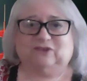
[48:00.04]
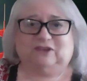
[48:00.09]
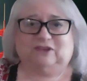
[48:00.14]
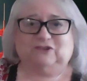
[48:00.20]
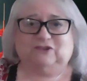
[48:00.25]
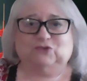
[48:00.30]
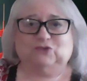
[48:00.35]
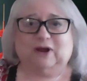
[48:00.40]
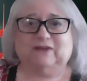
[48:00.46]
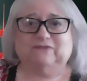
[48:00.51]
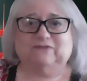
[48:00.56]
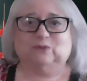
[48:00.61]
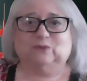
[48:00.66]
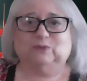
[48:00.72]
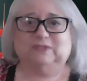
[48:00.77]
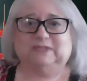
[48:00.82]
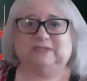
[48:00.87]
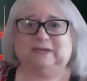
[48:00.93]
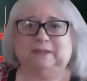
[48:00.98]
traffic
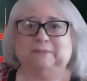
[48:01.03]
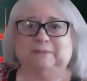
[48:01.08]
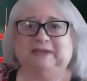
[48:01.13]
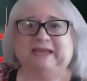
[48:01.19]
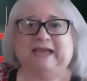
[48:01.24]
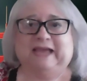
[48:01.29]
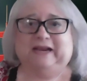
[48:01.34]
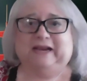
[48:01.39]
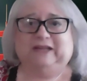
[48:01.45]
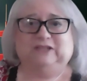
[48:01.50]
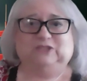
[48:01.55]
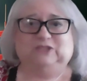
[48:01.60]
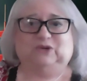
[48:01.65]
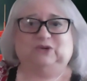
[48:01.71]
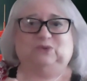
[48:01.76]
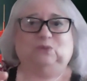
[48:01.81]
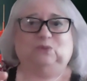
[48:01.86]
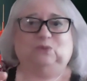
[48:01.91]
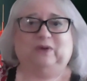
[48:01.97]
was coming at us
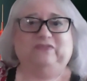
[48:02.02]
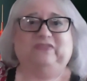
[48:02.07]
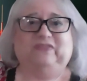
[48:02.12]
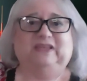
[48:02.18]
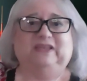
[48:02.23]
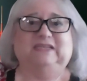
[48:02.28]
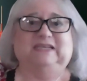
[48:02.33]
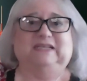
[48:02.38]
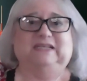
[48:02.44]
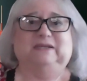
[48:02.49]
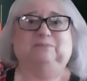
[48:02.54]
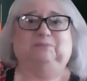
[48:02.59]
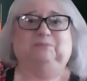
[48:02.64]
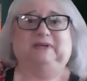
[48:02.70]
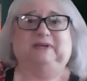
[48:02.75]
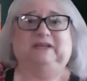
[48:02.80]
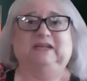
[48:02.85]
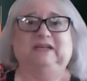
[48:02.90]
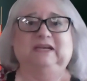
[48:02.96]
or what they did,
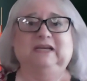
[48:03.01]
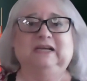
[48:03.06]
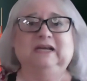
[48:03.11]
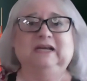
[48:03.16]
but